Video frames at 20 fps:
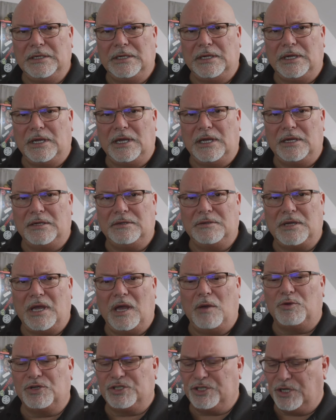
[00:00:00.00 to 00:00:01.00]
Uh, I
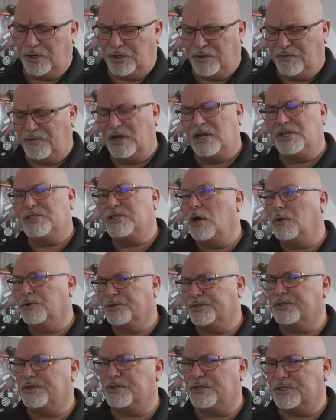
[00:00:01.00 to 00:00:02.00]
will show you the various
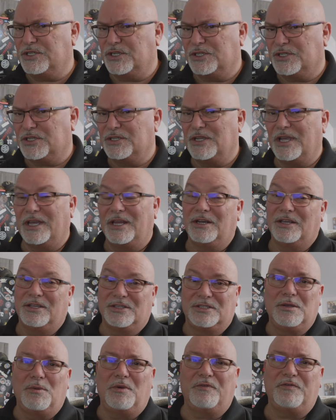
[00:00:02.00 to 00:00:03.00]
holsters in just a second
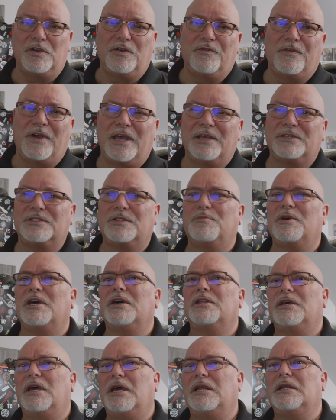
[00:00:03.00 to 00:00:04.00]
because some of you have asked
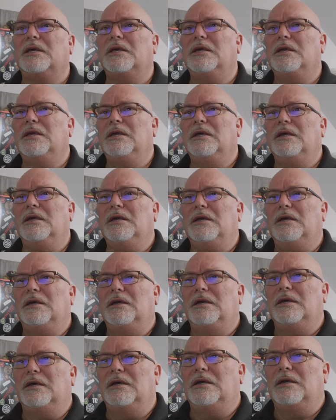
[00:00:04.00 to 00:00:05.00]
about that.
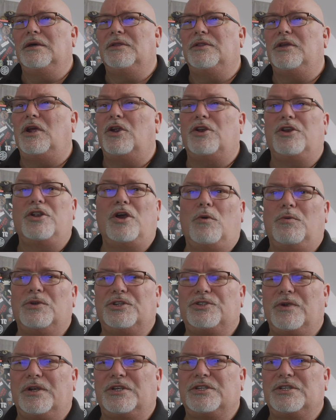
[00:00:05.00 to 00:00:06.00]
There are no
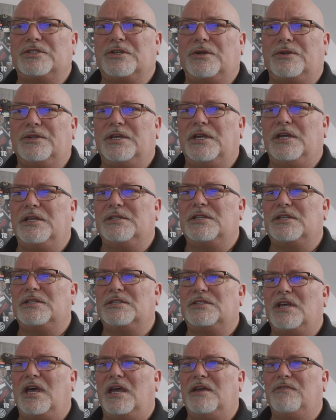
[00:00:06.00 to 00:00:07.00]
restrictions on guns
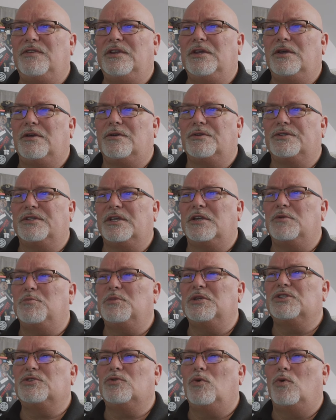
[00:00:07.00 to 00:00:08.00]
inside vehicles. They can
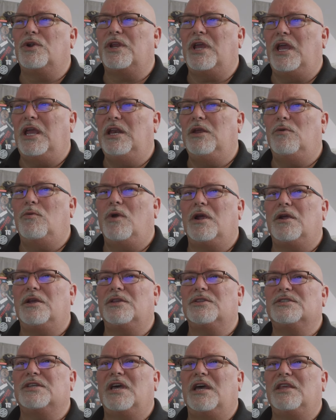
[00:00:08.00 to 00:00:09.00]
be stored anywhere
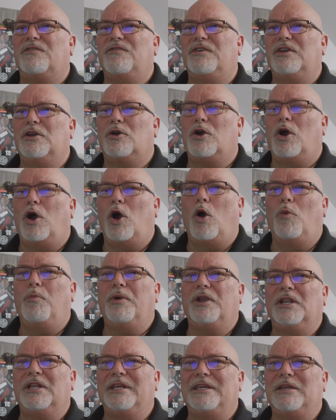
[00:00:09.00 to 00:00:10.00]
inside the vehicle
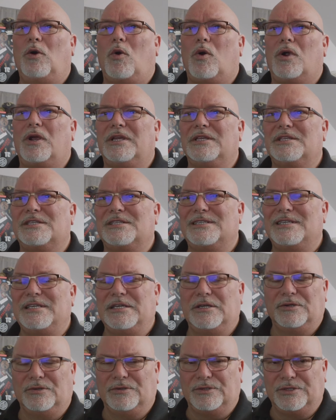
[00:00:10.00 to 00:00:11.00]
openly or
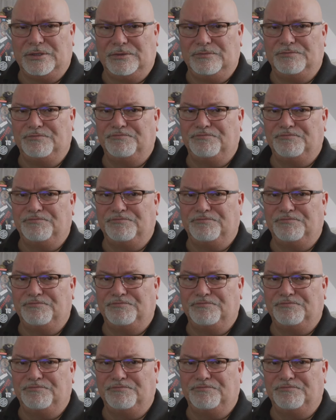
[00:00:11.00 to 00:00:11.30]
concealed.